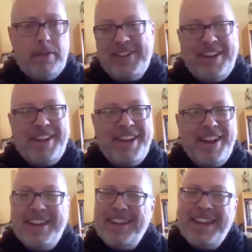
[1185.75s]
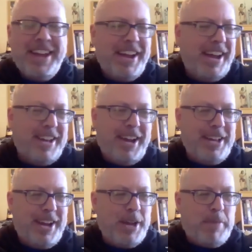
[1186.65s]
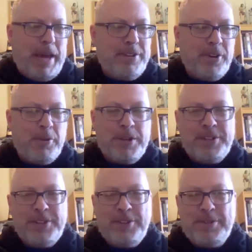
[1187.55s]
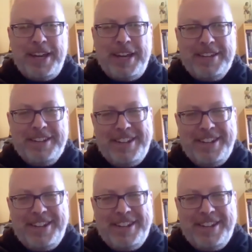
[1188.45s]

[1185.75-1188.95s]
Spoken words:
I paid no one to do that.